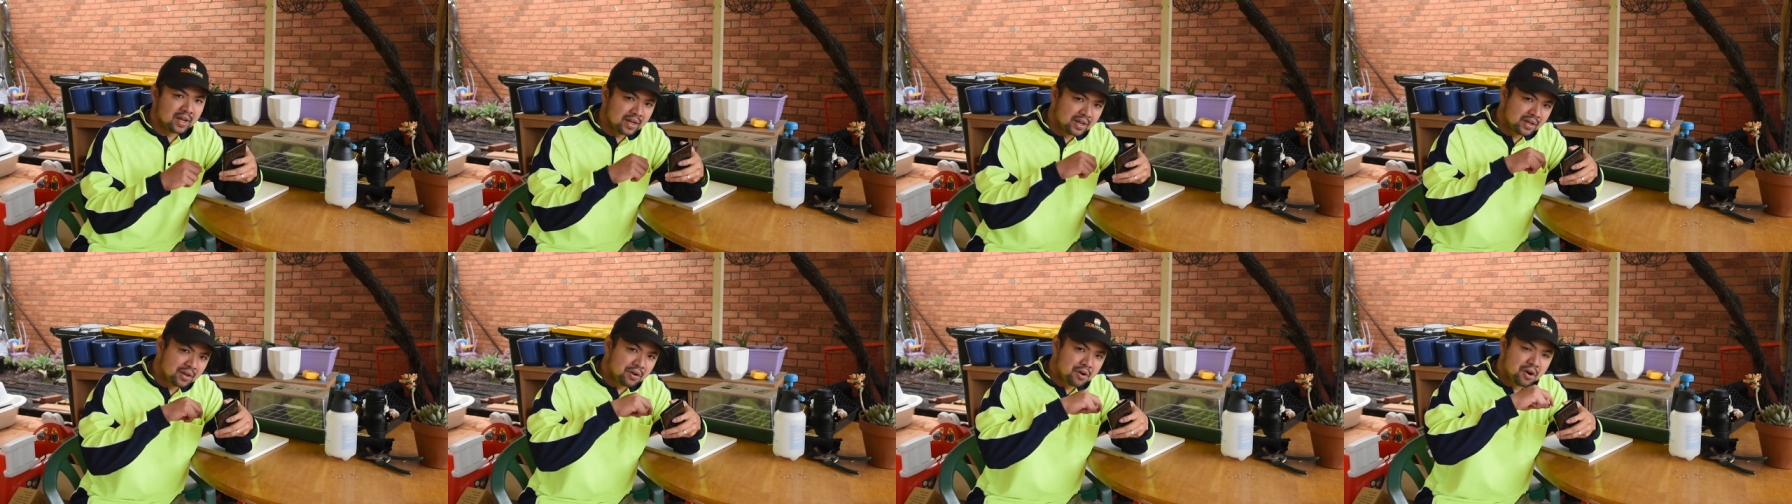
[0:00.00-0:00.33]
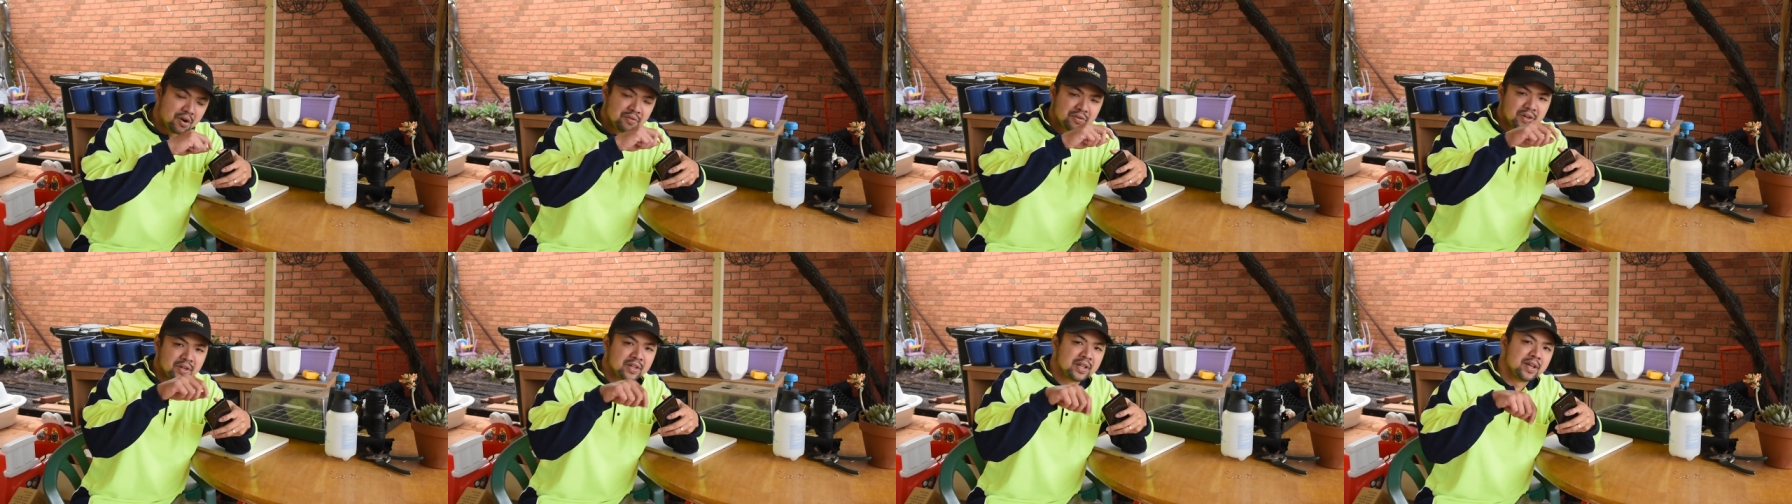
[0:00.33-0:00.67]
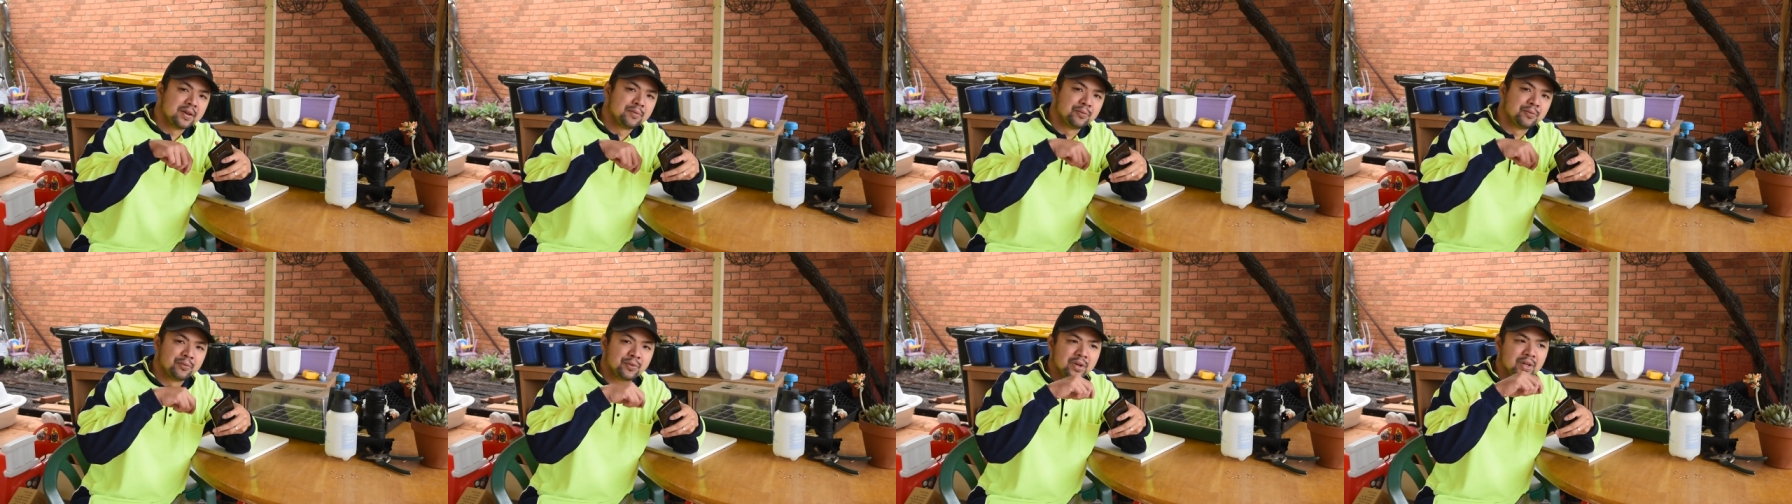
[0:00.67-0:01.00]
I covered
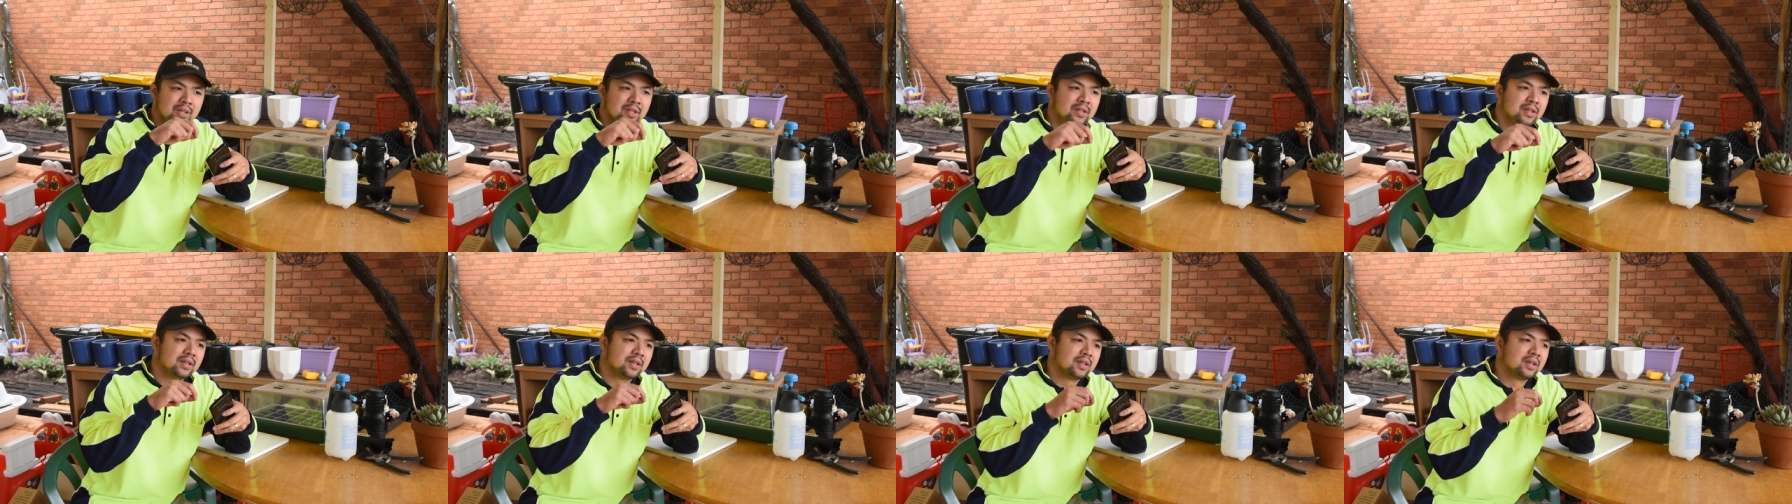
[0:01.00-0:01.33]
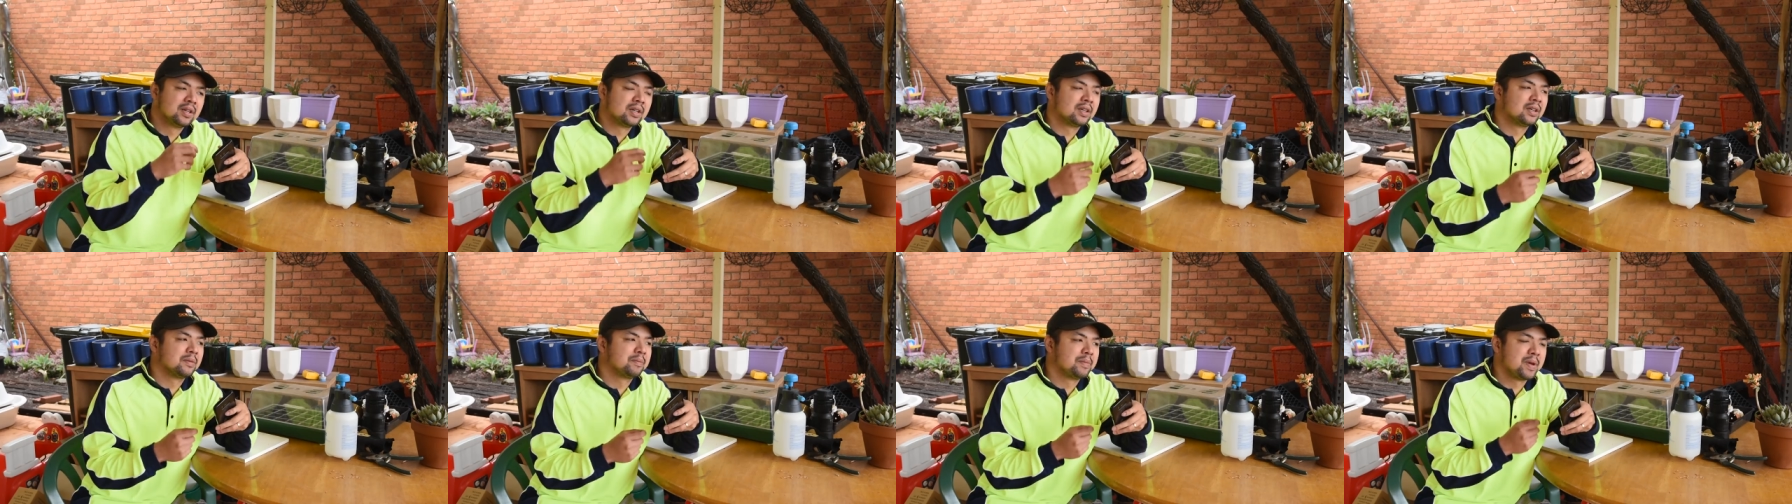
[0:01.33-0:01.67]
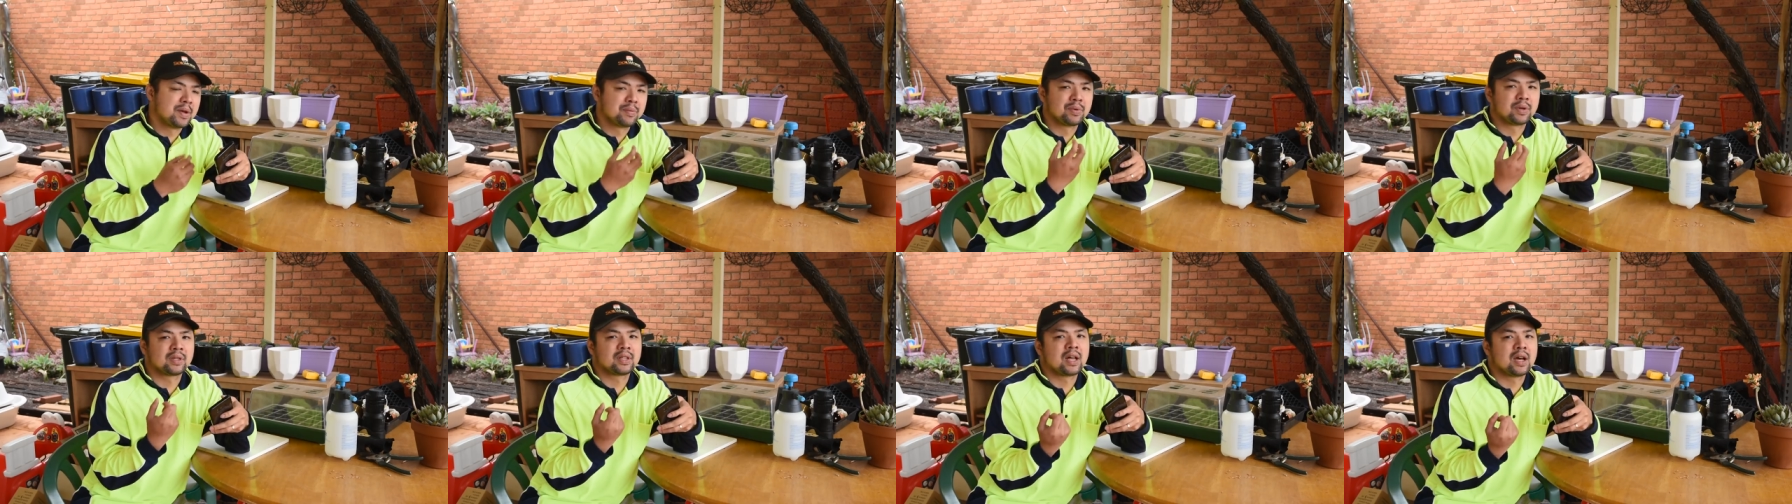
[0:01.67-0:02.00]
them with uh,
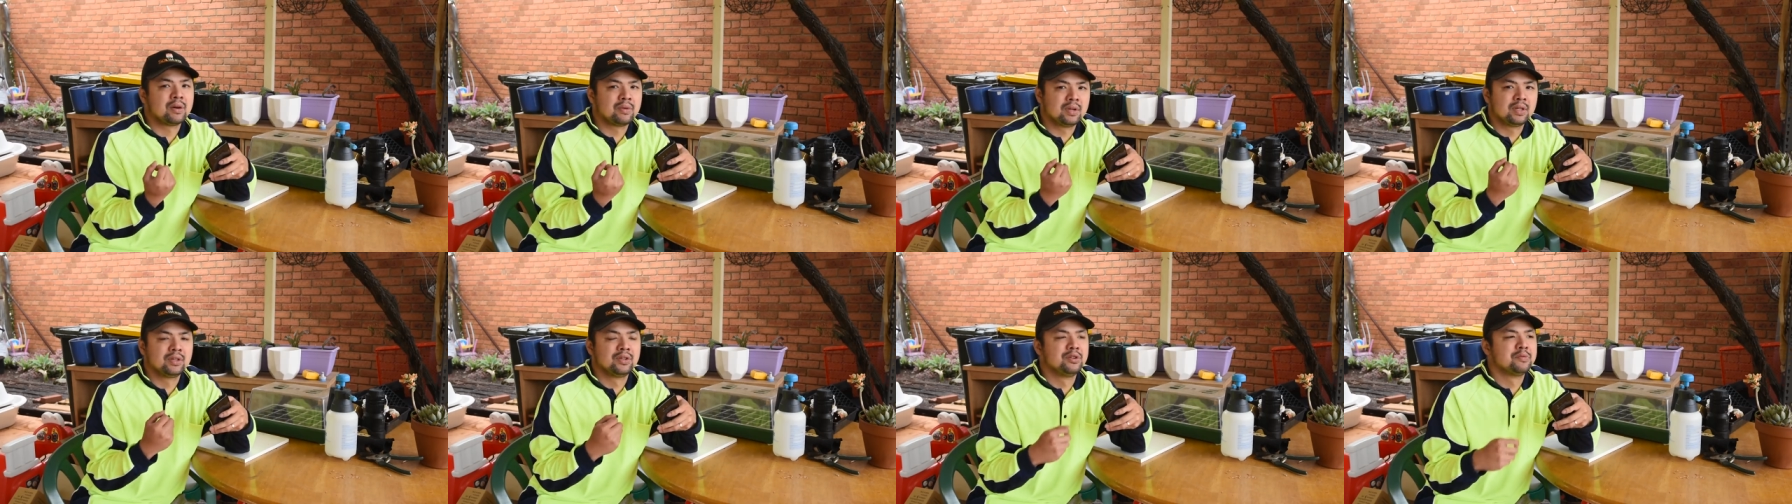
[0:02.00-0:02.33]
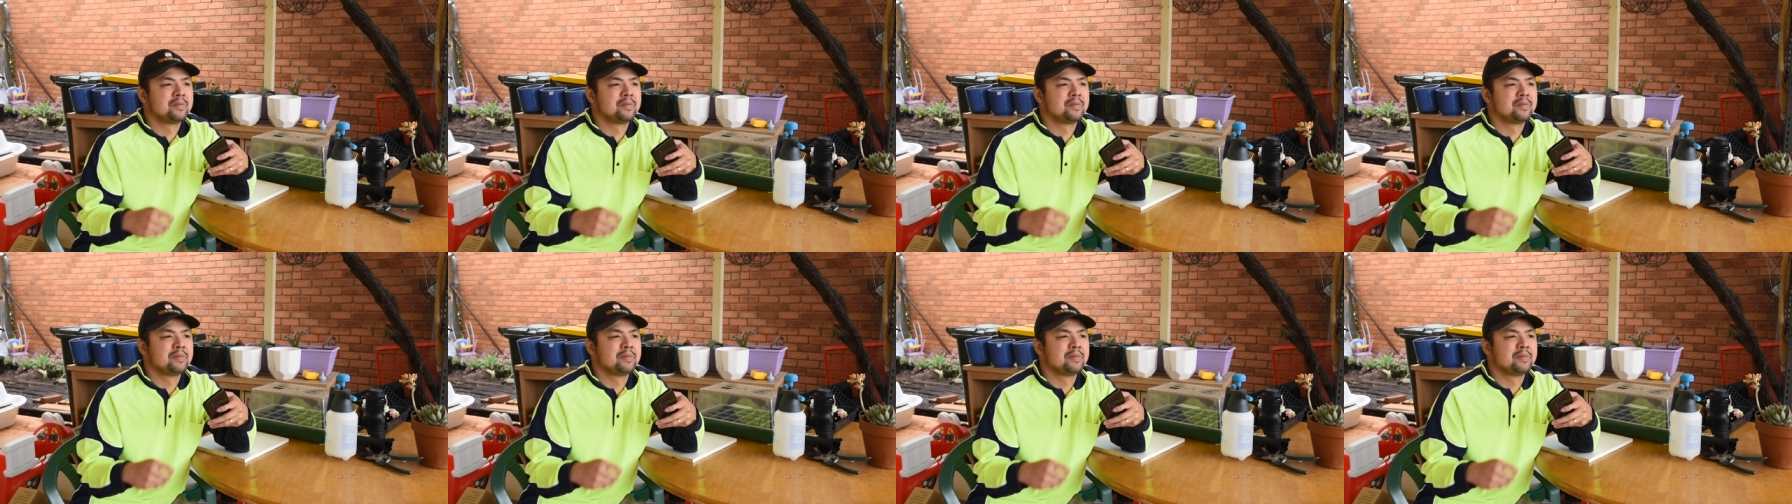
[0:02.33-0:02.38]
paper towel.